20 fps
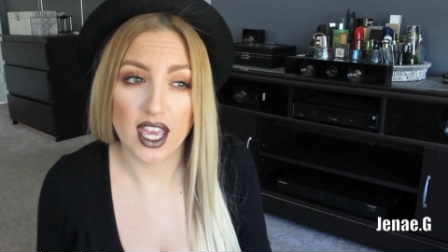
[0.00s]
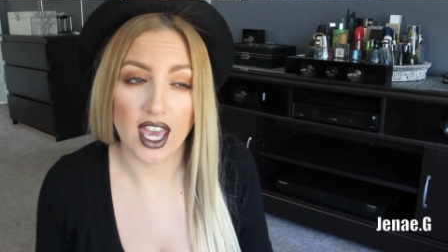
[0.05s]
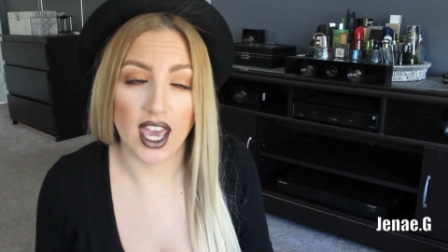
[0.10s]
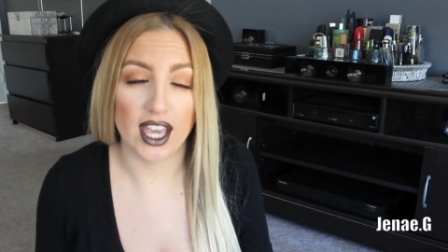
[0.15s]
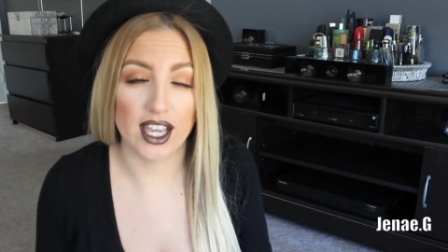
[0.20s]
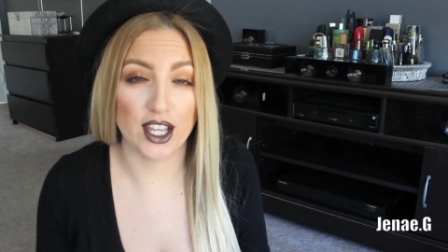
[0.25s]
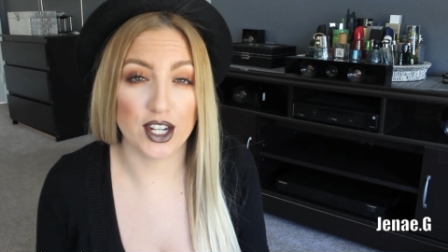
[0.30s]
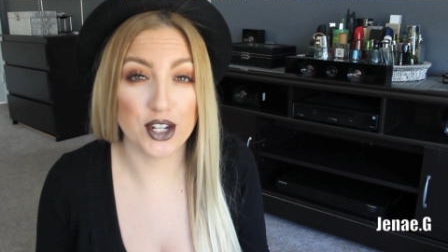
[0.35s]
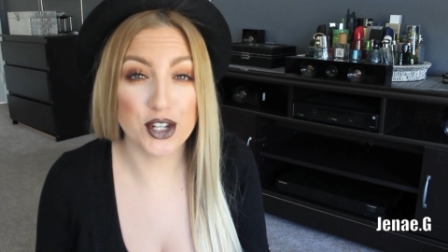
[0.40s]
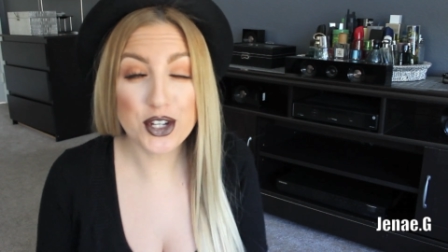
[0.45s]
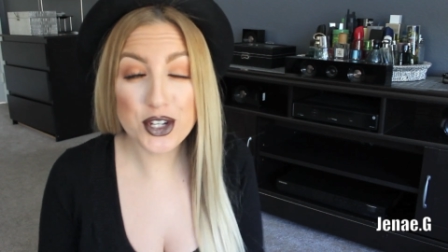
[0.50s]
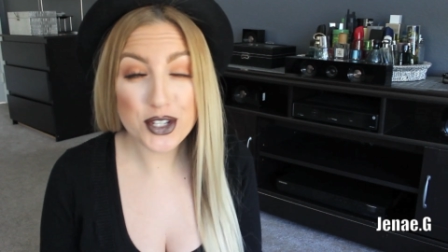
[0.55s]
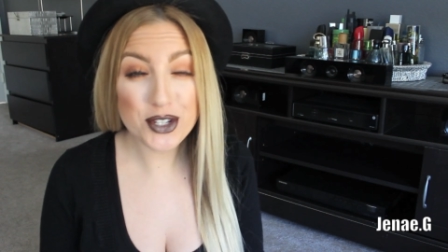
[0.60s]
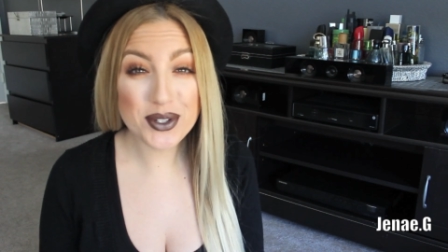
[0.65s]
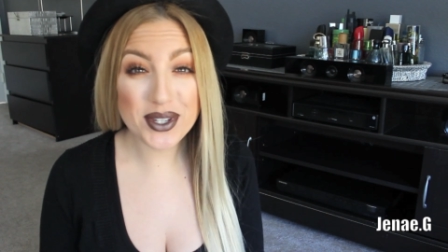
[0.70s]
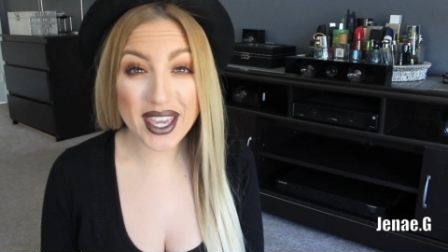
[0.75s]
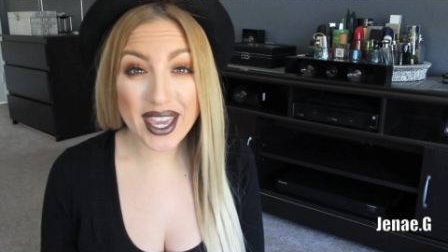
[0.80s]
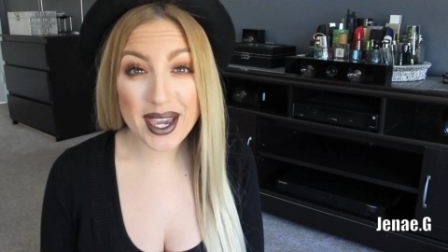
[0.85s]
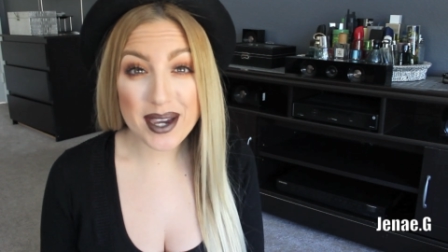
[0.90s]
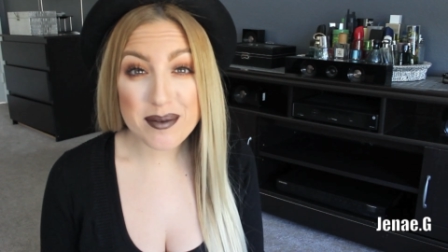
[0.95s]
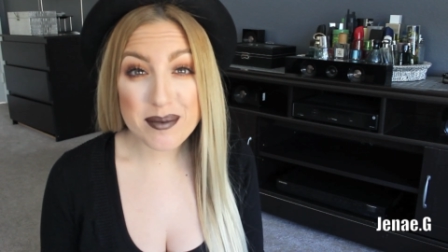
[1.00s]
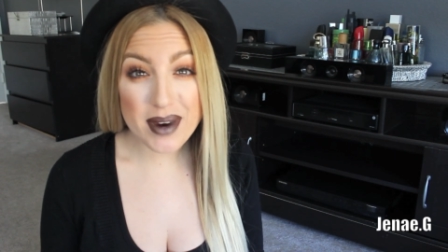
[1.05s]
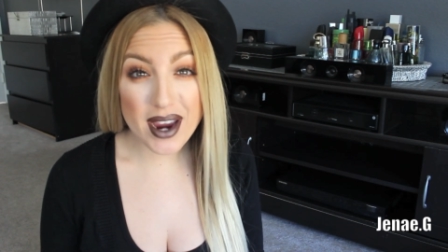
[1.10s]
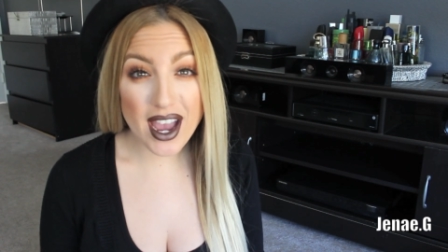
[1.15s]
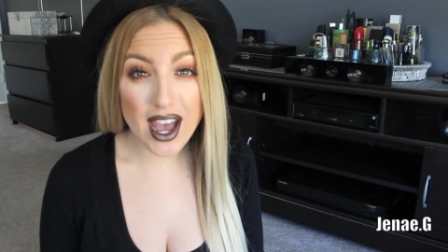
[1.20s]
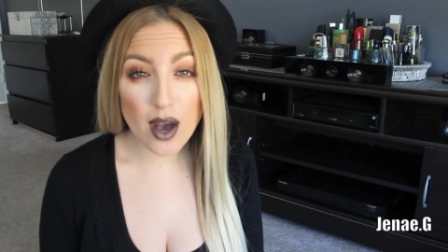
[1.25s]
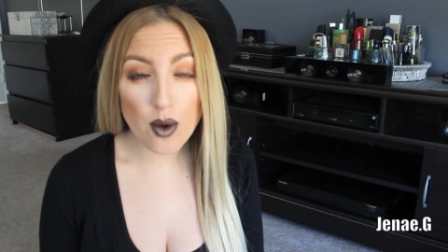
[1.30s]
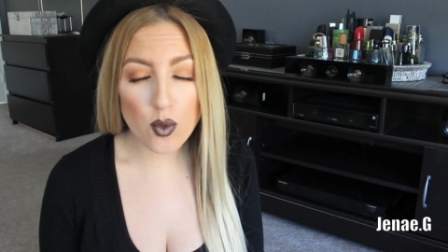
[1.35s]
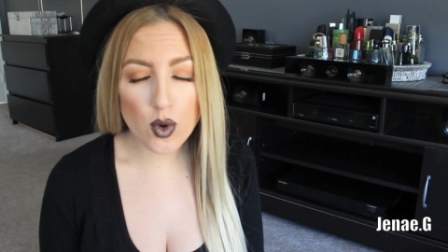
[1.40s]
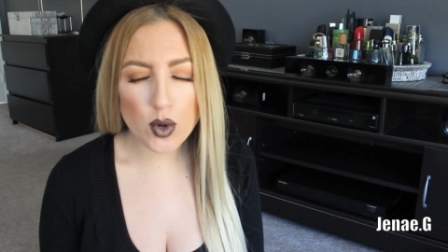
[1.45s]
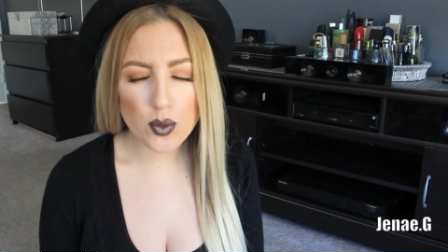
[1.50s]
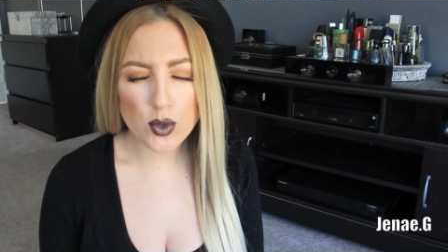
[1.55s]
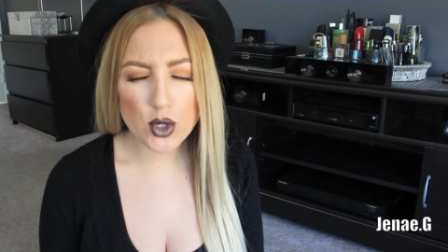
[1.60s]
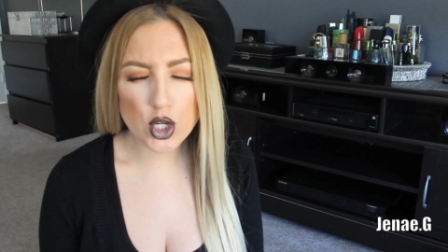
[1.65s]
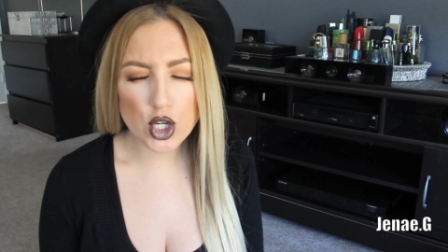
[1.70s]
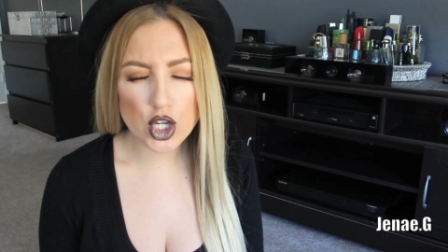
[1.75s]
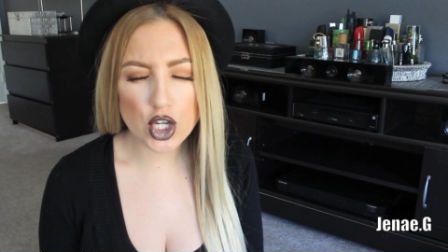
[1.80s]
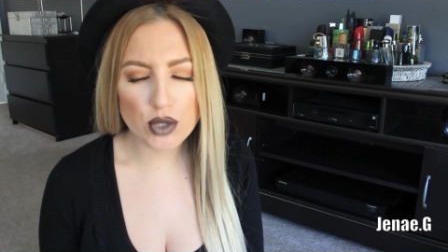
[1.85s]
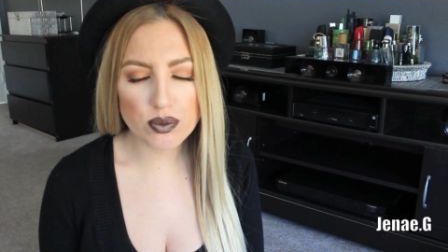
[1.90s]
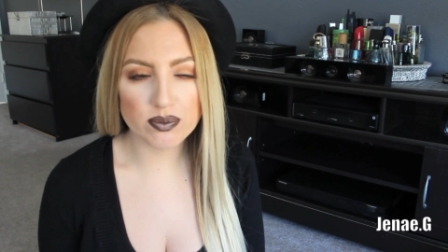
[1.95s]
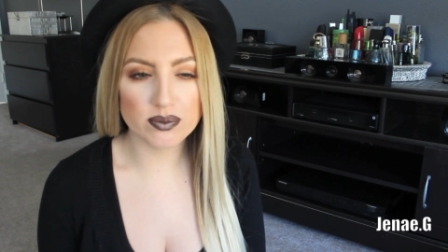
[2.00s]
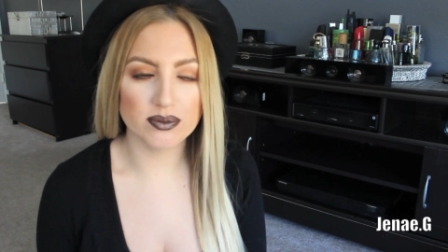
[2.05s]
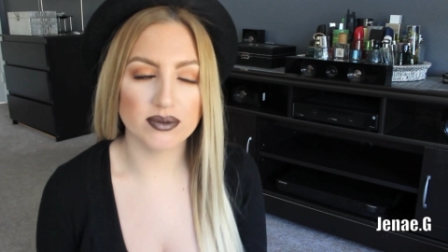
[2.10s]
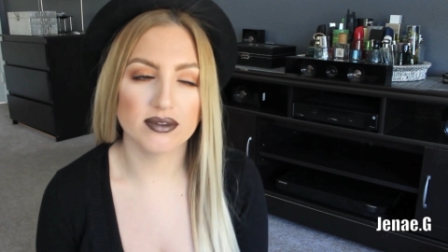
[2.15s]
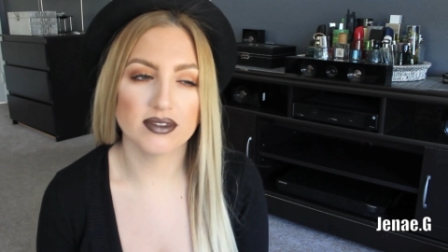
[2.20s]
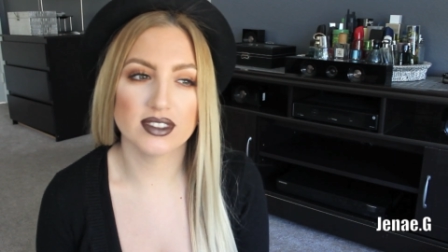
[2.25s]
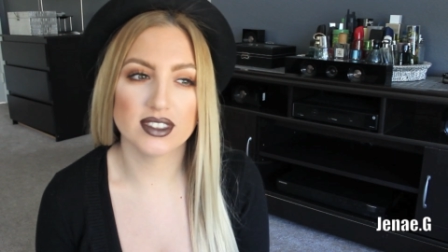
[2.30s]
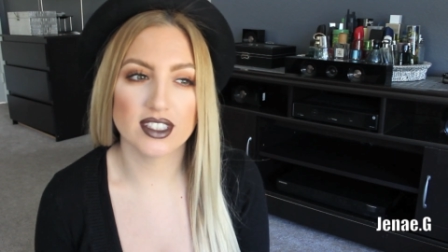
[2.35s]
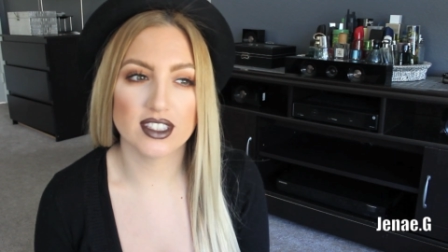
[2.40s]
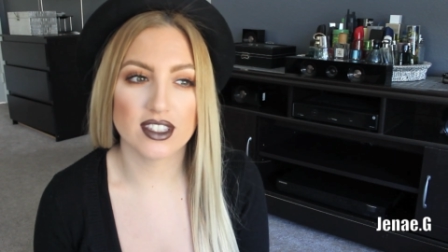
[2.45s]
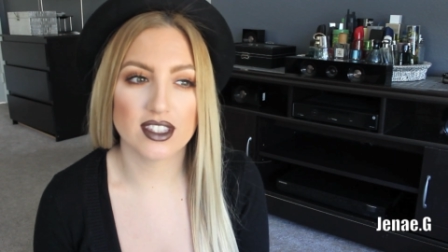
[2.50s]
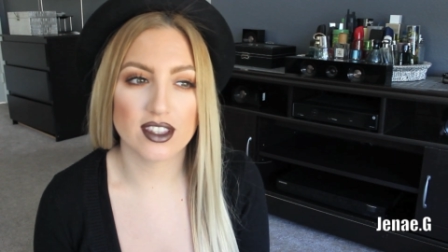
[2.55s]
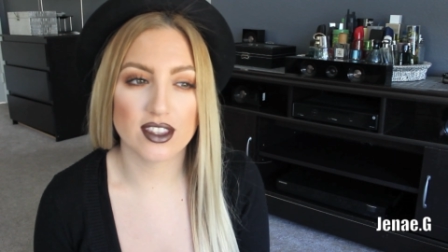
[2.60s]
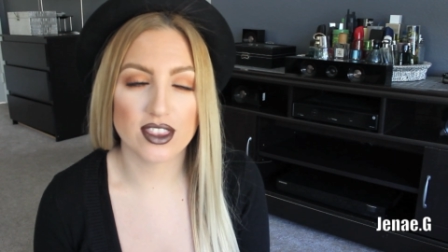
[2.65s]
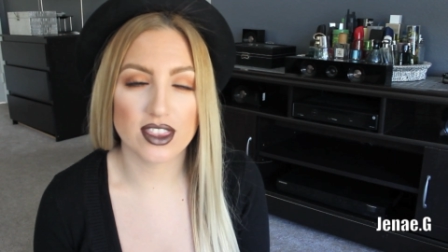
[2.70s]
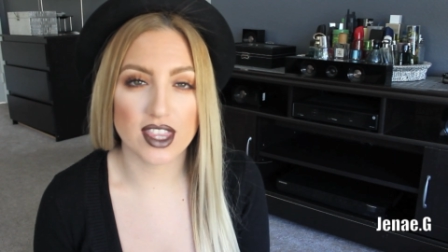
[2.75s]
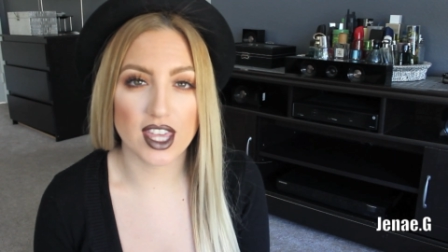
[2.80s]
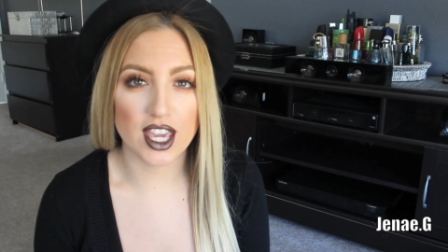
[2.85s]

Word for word: I got a new camera, whoop whoop!